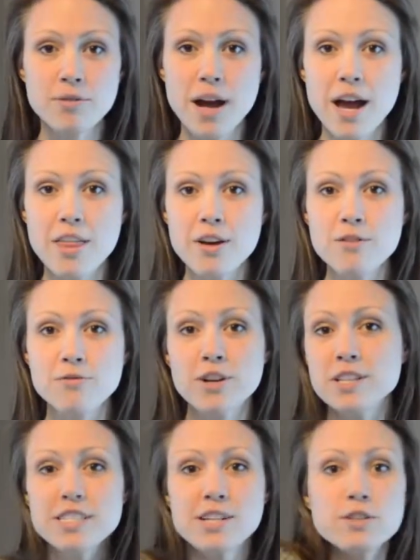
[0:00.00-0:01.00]
weather
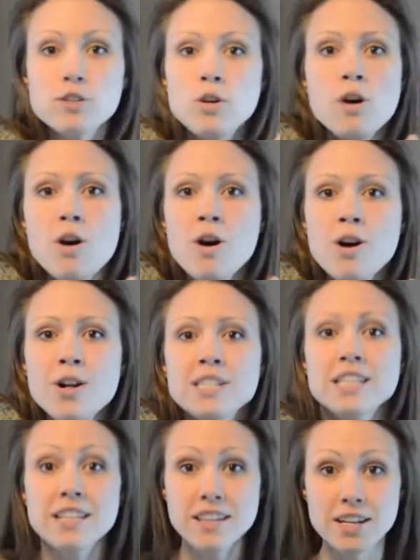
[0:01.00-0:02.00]
fronts? There's cold
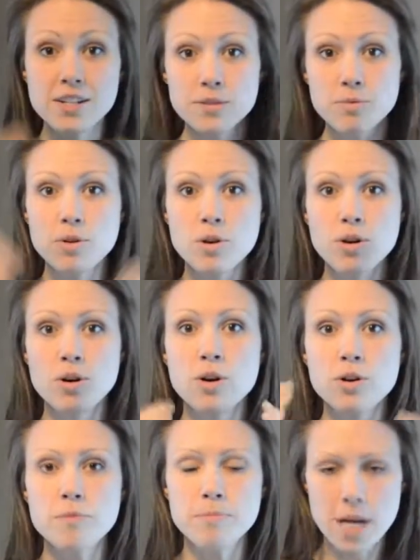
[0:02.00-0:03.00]
and there's
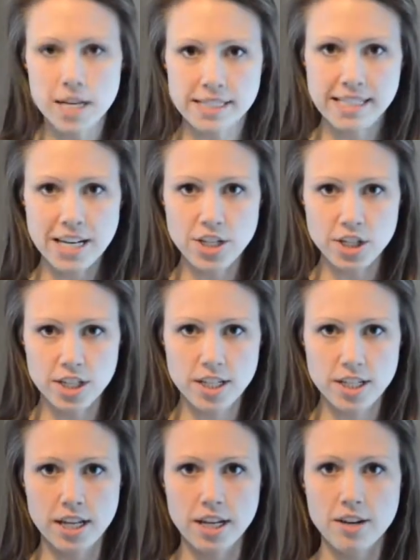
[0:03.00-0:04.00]
warm,
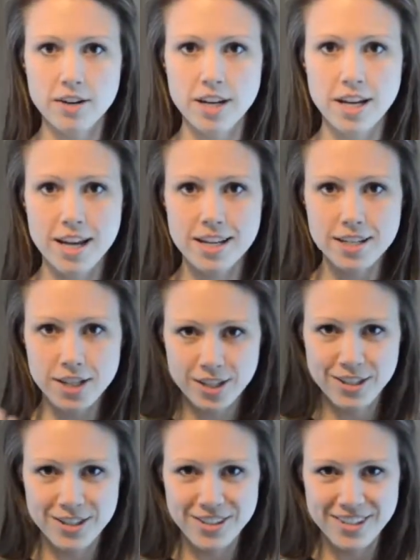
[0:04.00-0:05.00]
stationary and
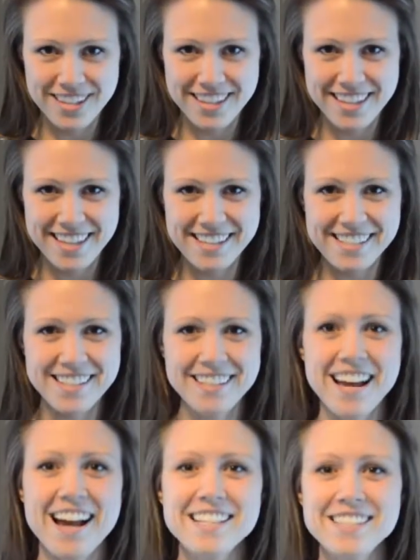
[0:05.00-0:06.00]
occluded. These are
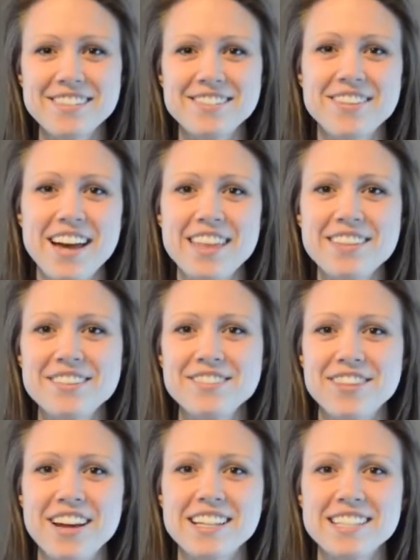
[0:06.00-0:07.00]
kinds of weather
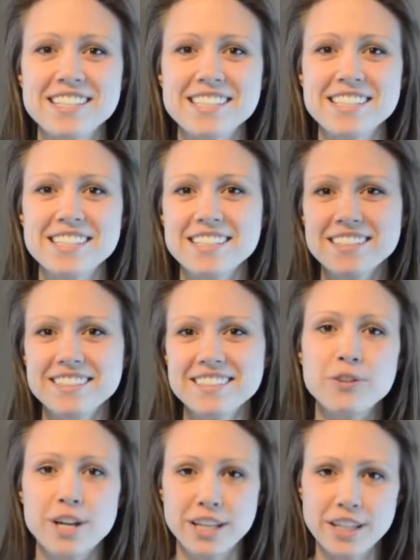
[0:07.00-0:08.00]
fronts.
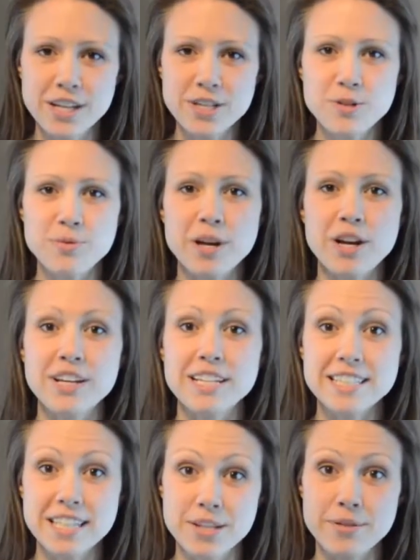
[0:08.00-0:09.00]
For English, we are
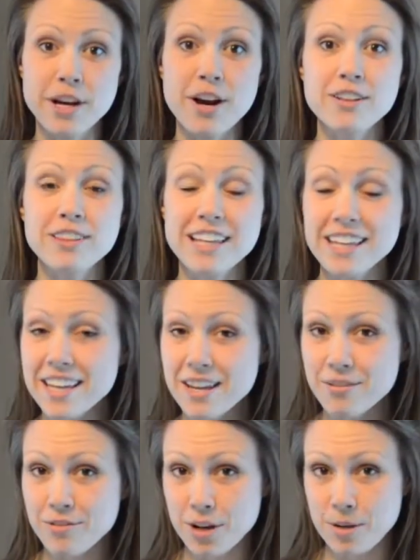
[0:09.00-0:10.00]
continuing our
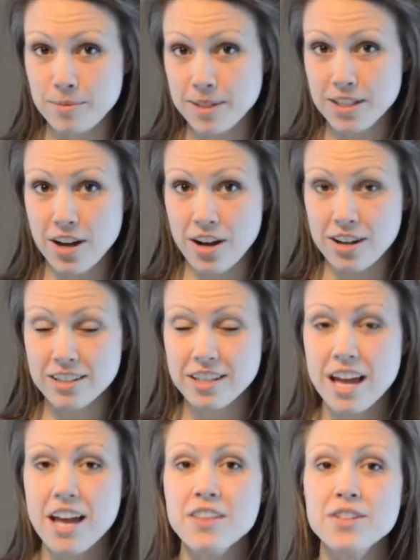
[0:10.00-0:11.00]
linking verbs song.
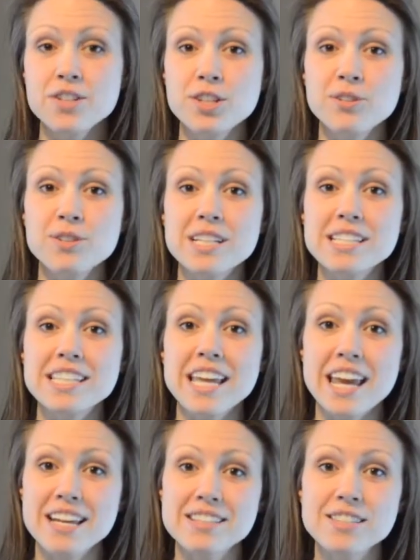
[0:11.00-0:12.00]
The tune is
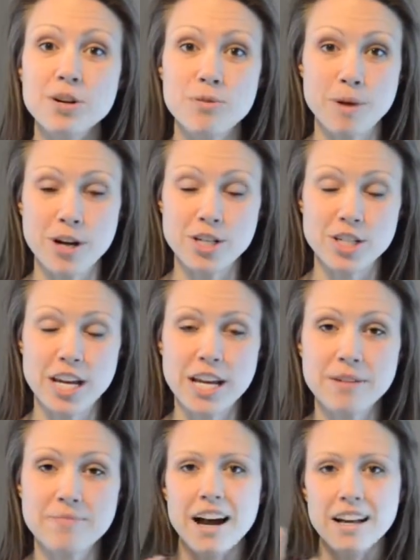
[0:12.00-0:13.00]
The Ants Go Marching.
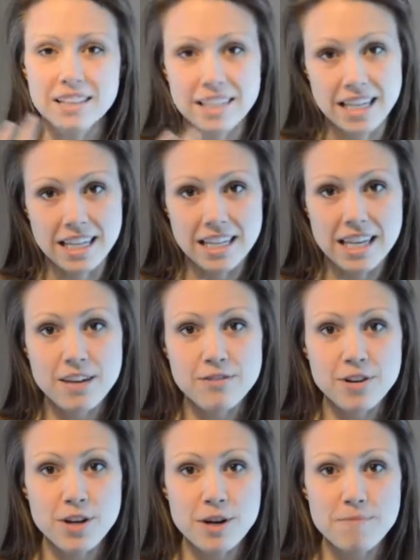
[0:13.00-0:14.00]
A linking
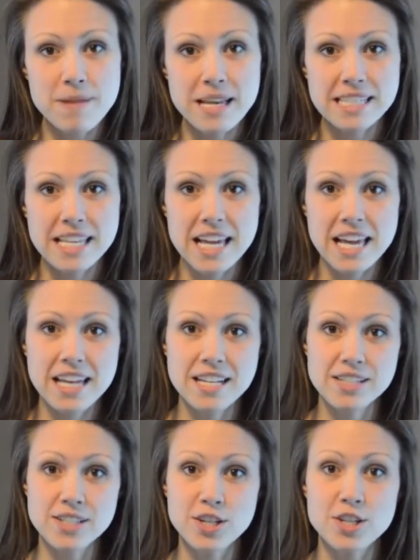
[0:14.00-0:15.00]
verb makes an
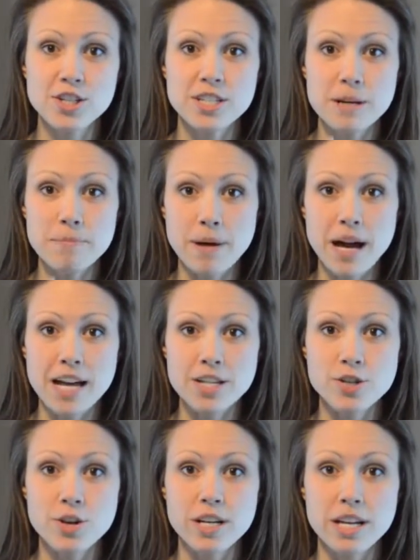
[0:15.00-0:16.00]
assertion by
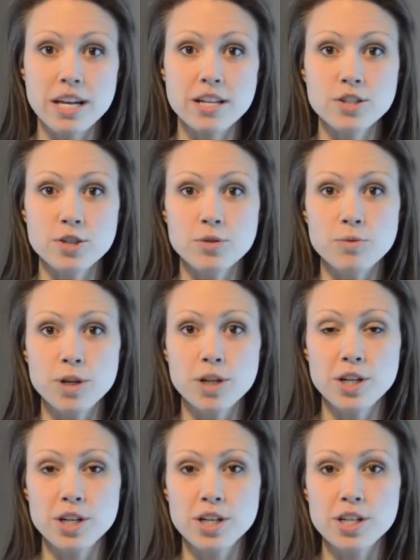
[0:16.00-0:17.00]
joining two
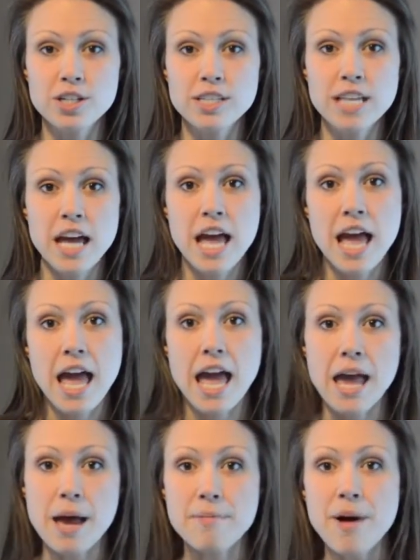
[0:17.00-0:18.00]
words.
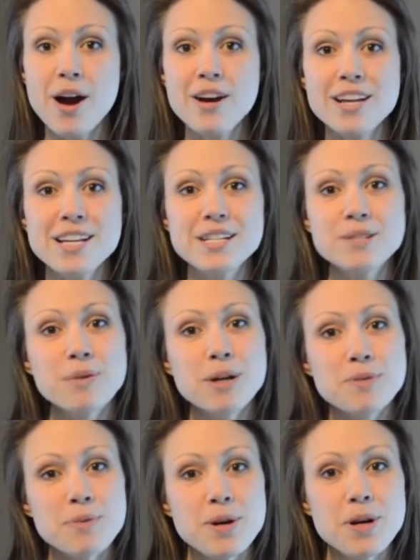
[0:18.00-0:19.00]
Am, are, is,
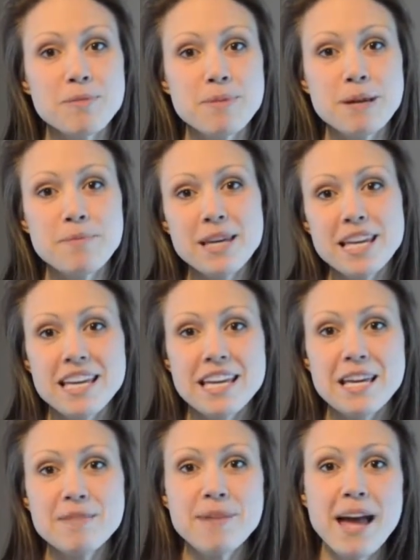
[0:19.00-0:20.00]
was, were, be,
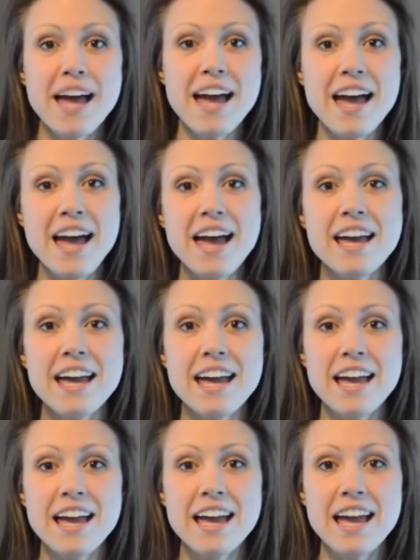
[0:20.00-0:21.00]
being,
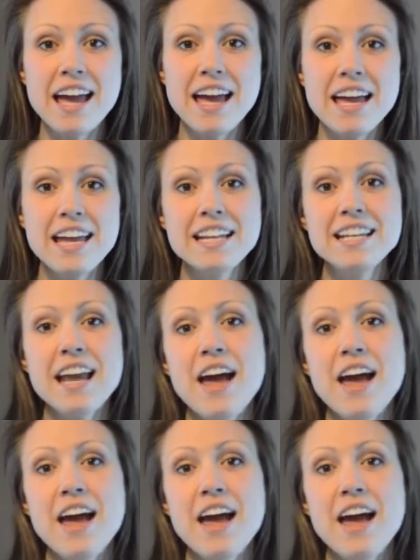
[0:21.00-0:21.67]
then.